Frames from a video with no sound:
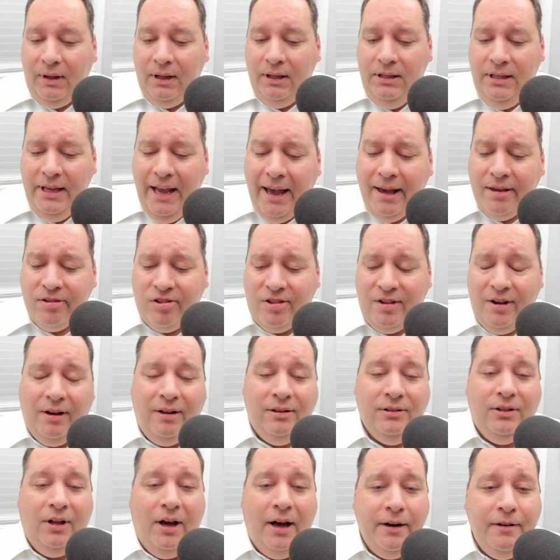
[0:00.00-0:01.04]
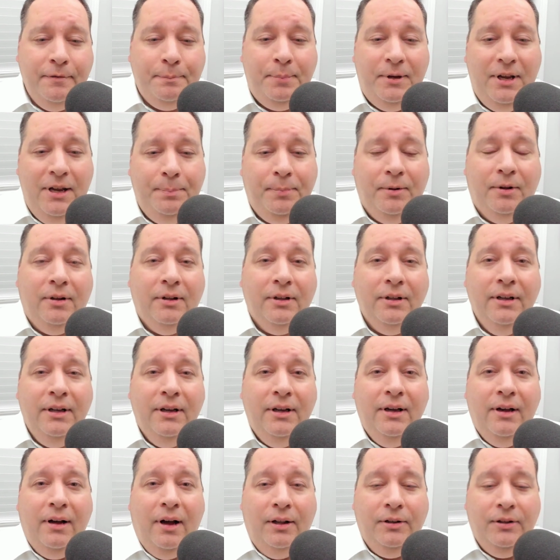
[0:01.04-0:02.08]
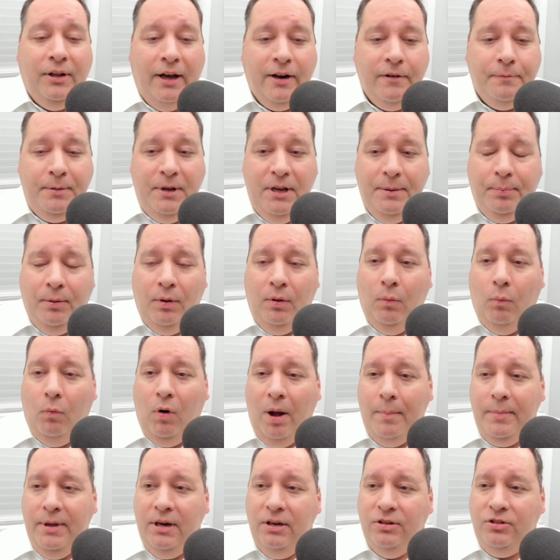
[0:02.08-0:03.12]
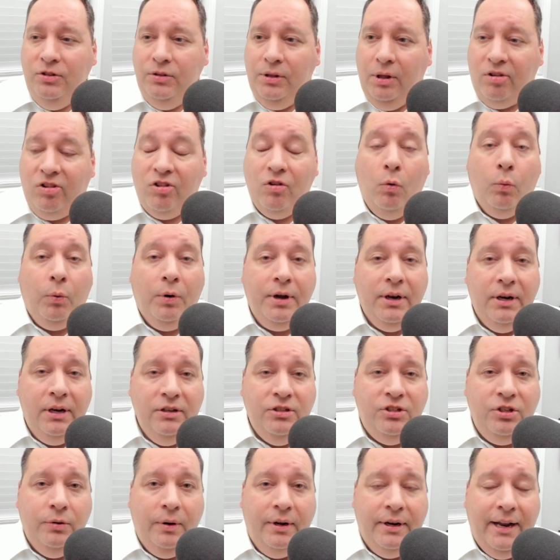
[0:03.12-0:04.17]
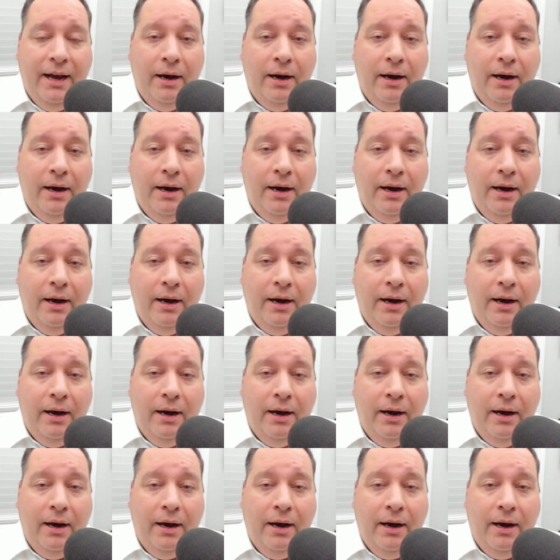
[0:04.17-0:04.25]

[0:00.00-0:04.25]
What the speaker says: yes, a lot of people want me to do this, so we're going to do it.